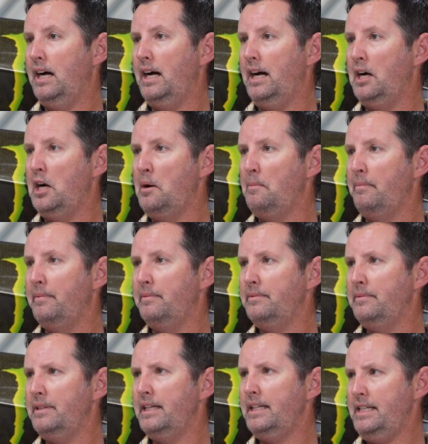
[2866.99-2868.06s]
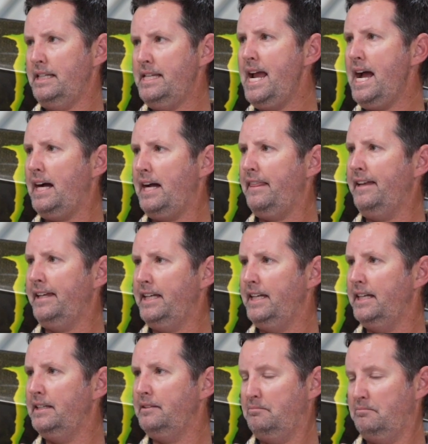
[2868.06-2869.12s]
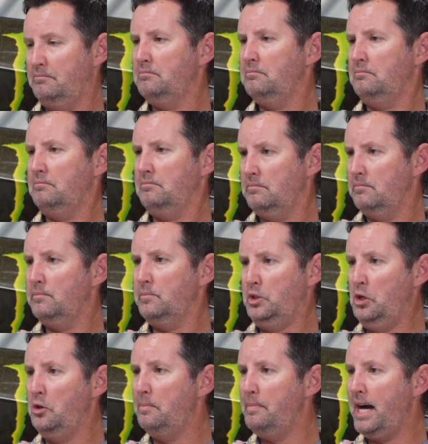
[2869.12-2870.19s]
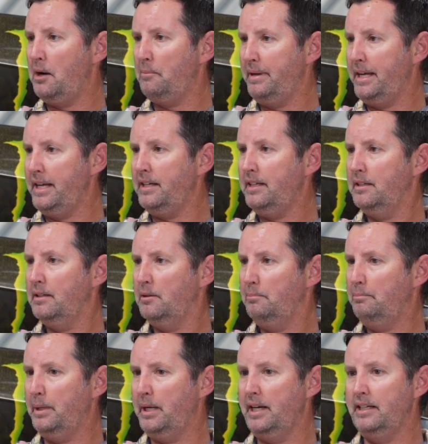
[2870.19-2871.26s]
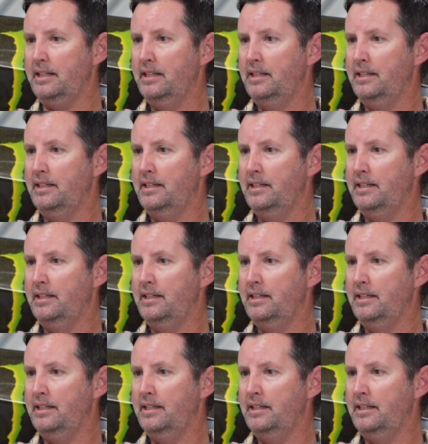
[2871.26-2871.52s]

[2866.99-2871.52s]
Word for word: Um, yeah, I think he knew about me, but